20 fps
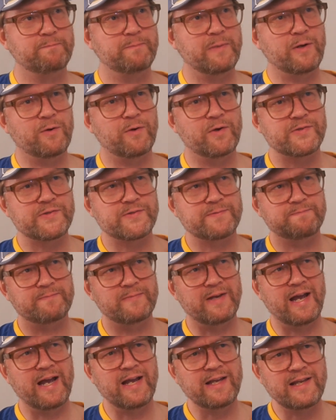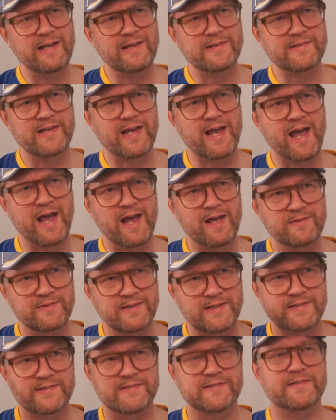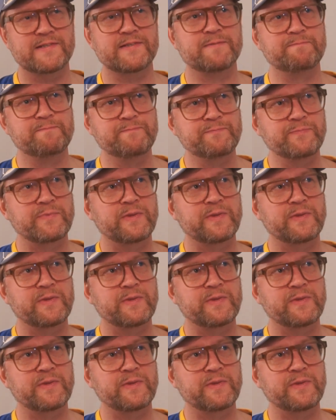because I guess I had this...